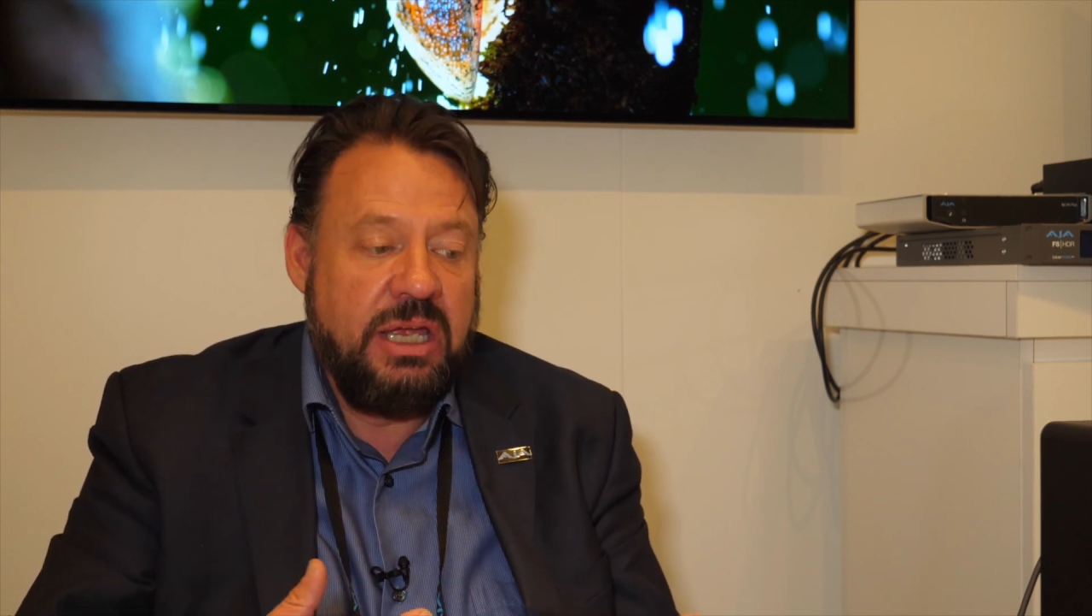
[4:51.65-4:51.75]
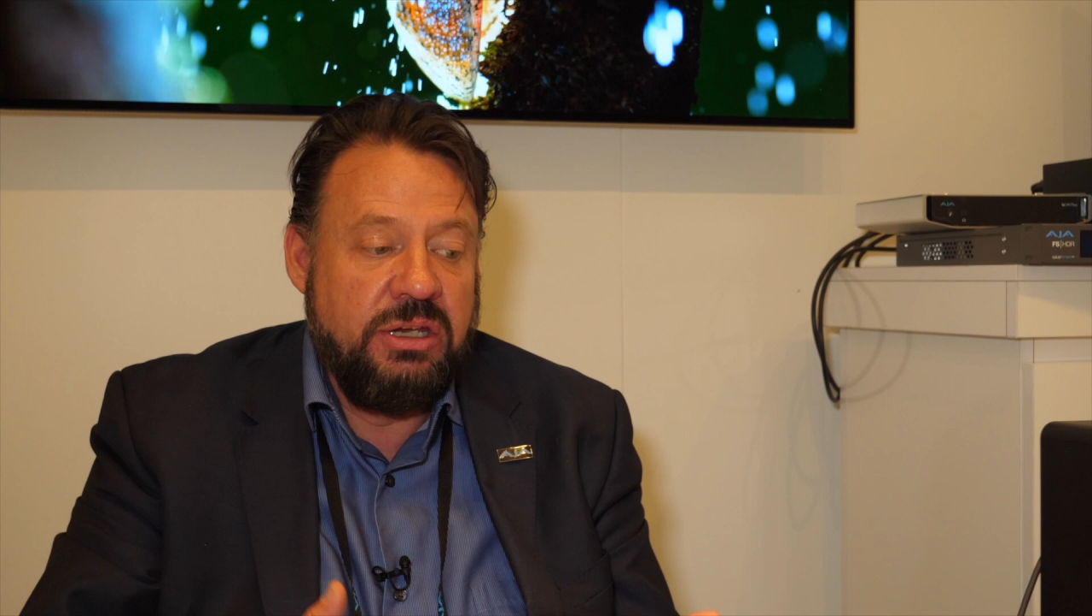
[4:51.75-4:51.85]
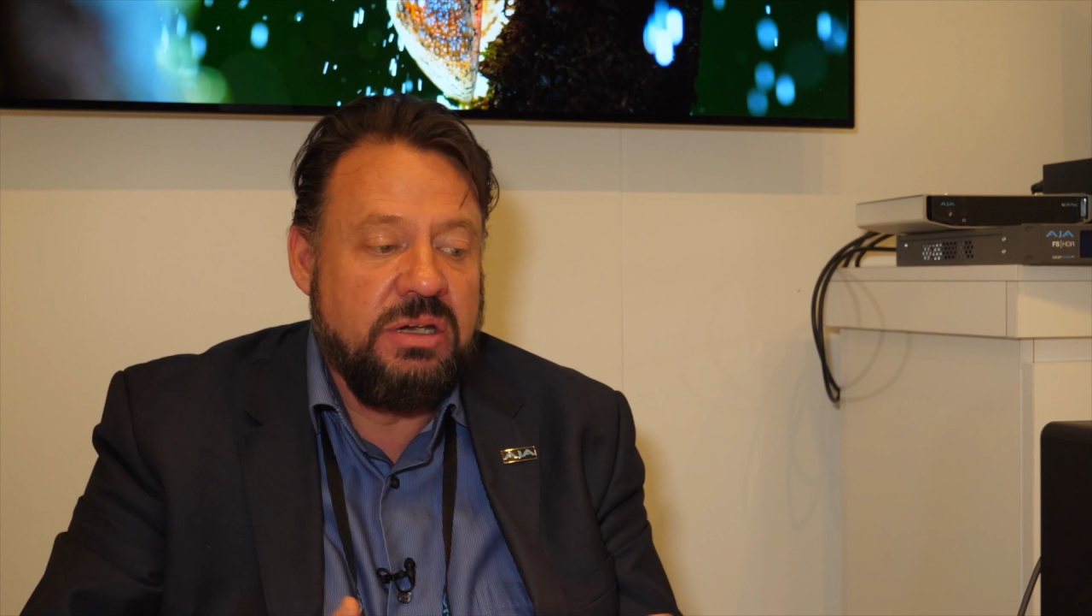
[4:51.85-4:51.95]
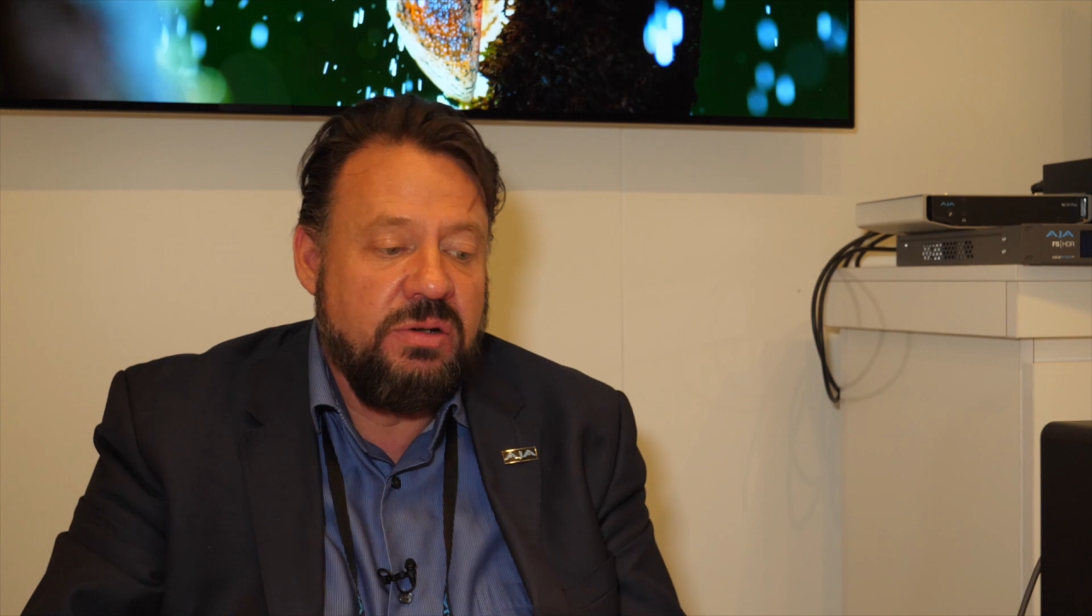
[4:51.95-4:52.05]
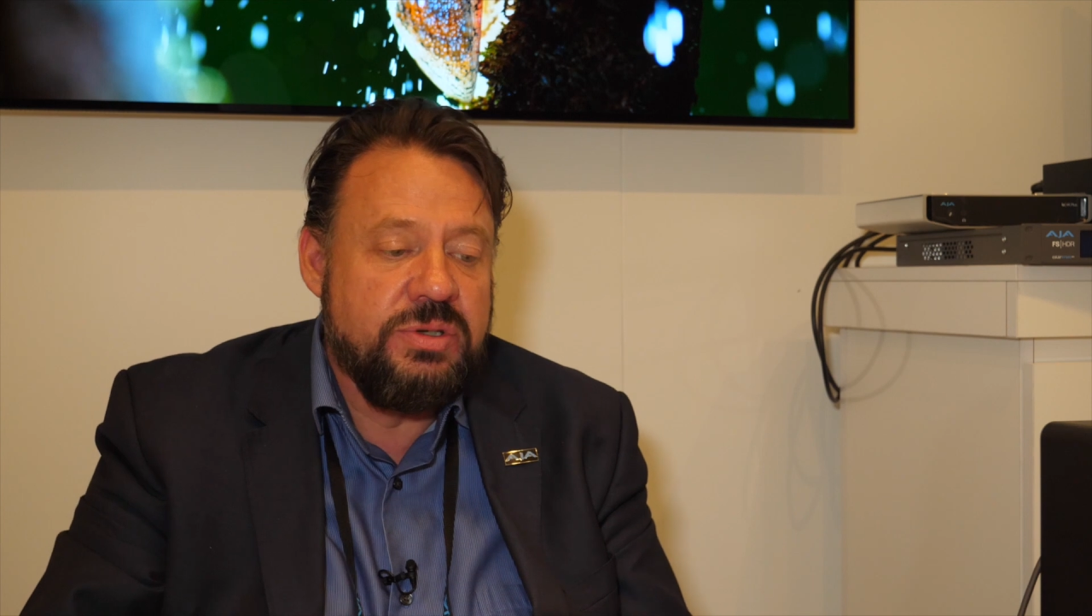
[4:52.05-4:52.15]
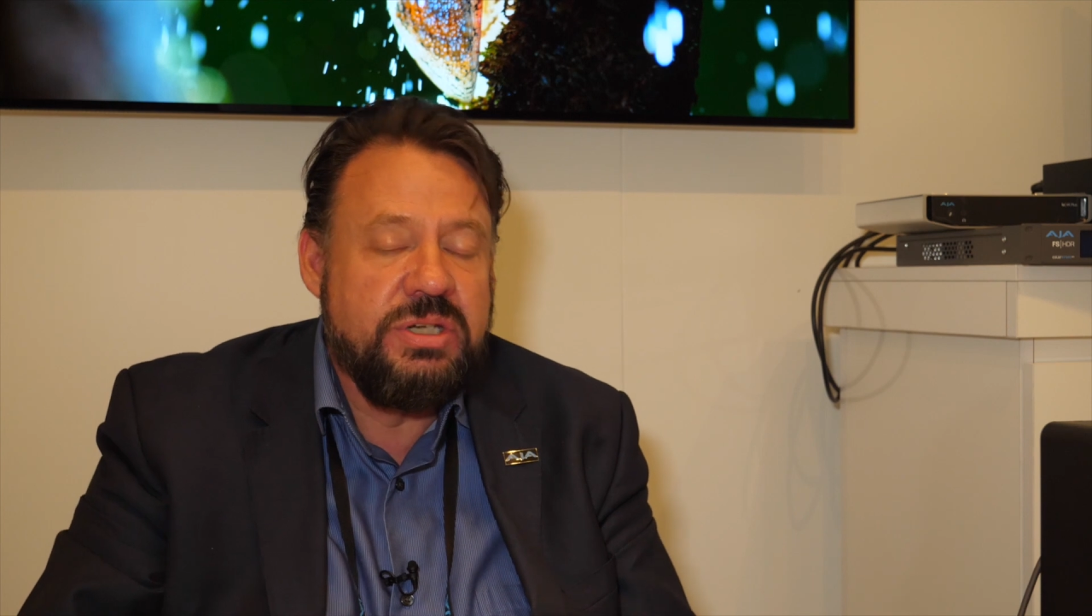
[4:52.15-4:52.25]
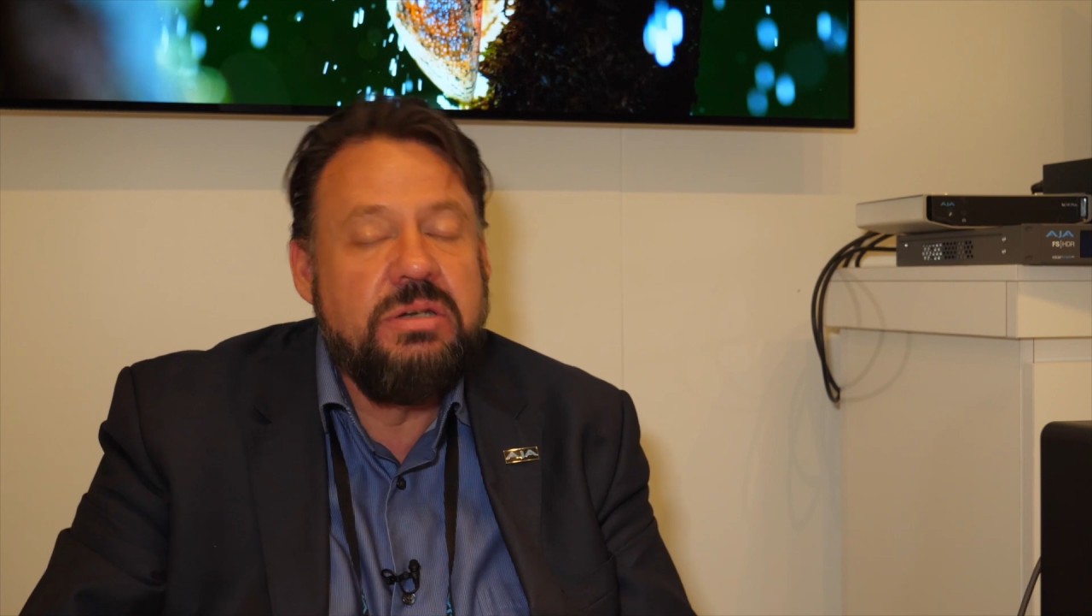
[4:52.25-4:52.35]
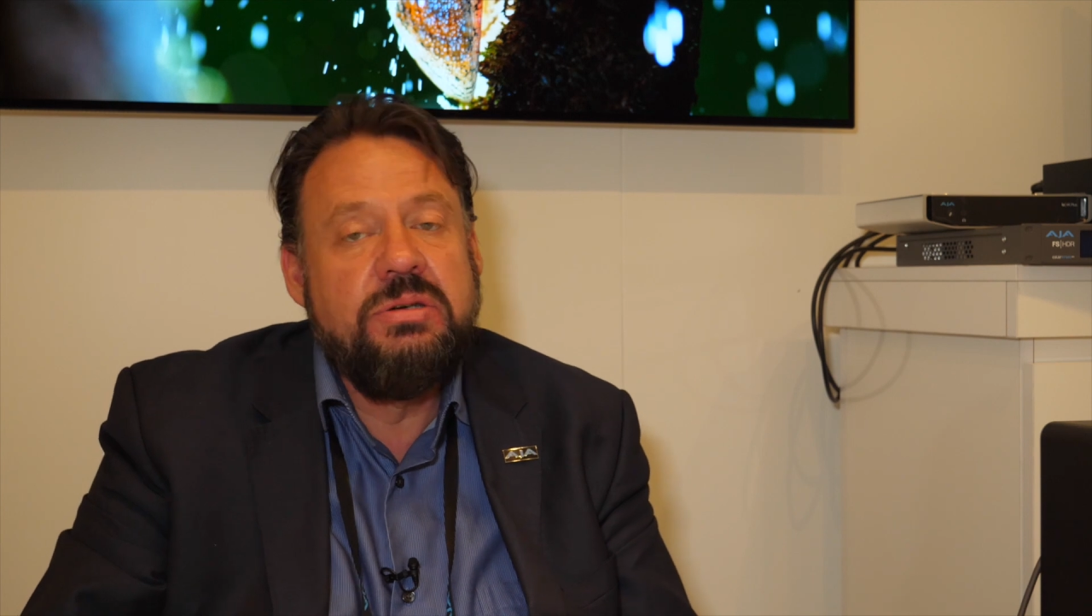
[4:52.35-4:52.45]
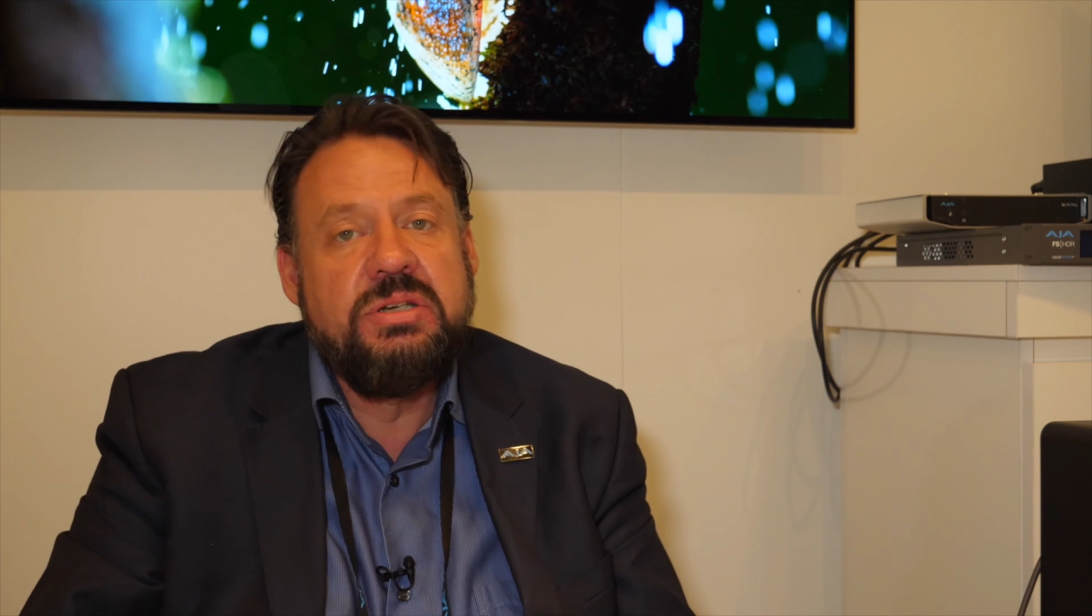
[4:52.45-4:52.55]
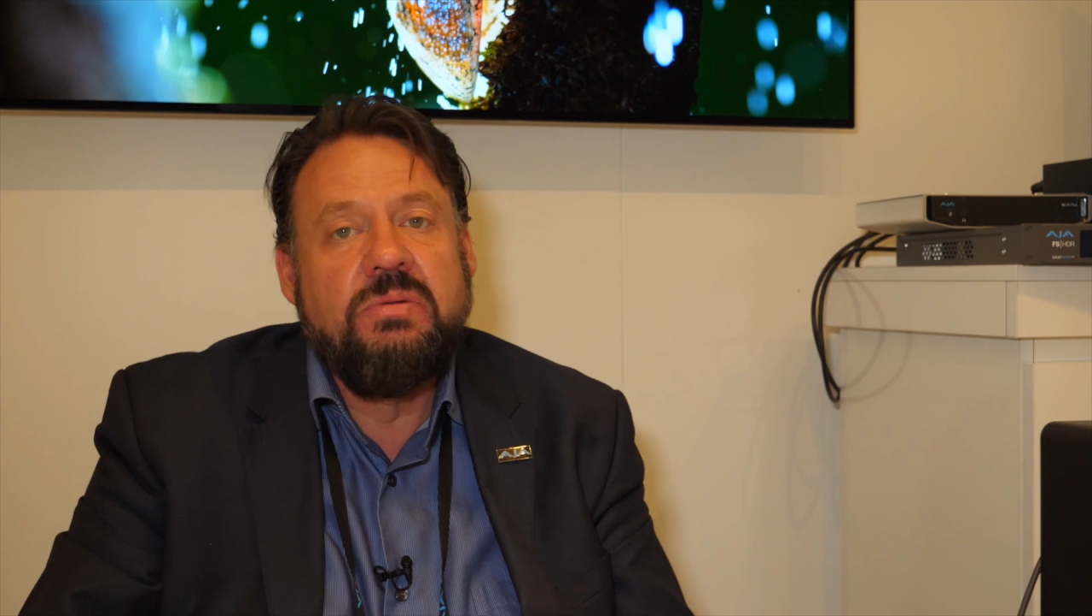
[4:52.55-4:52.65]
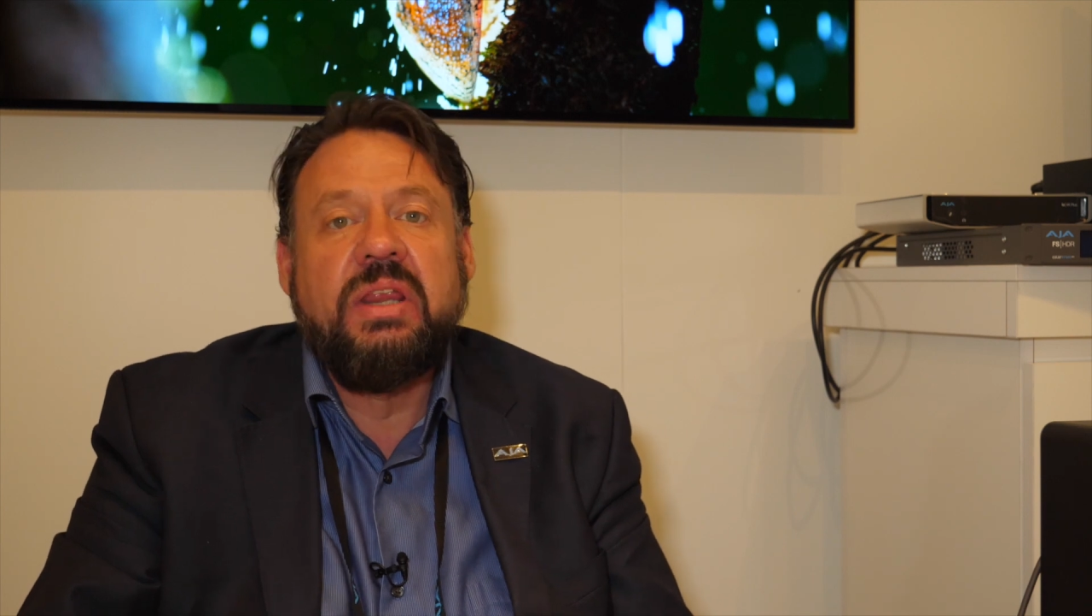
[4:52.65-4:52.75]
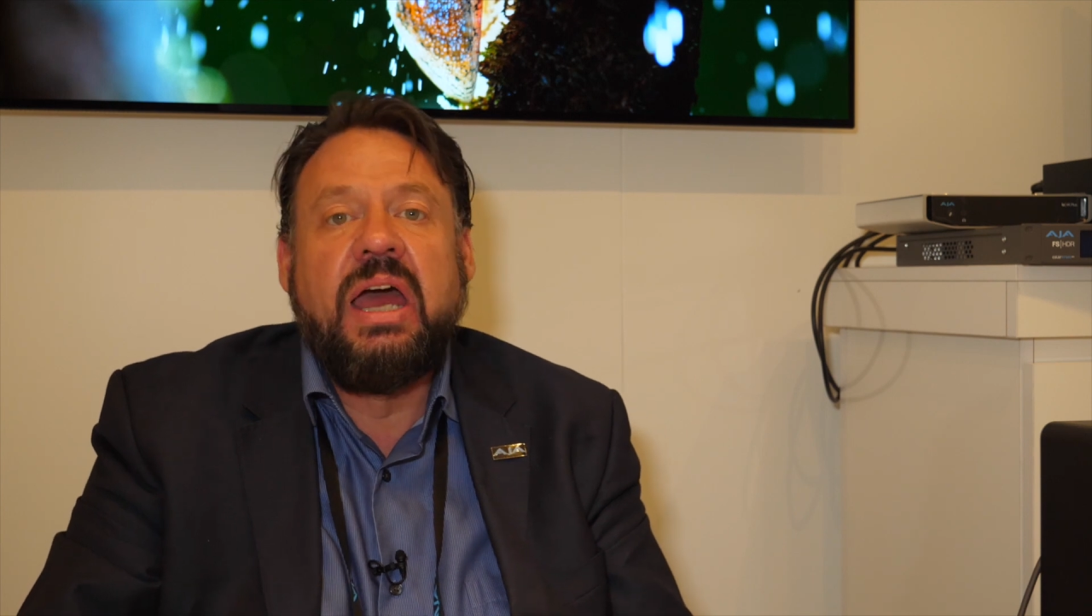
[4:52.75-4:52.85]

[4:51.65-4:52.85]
and you can also use it with